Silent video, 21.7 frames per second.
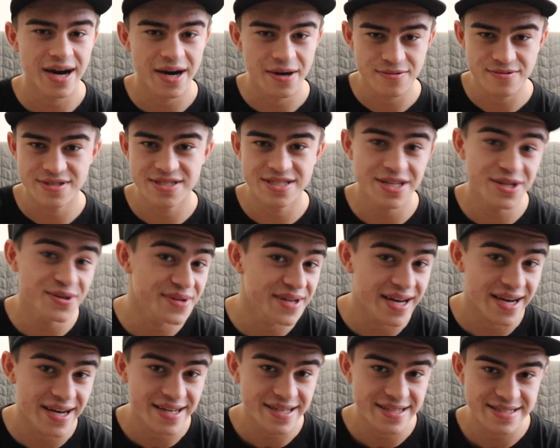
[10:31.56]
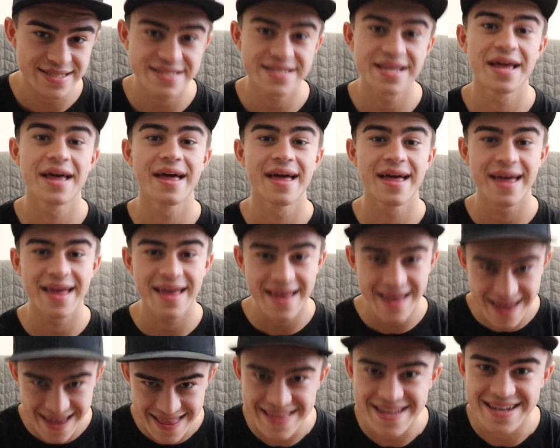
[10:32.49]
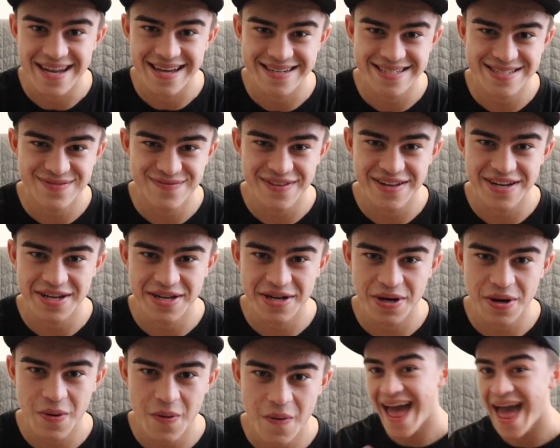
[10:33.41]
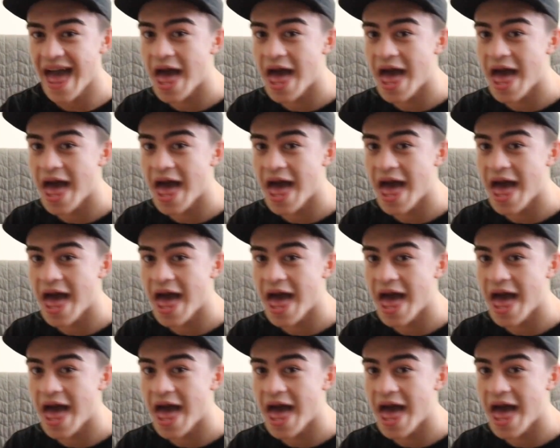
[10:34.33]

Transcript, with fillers: I will see you guys in the next video.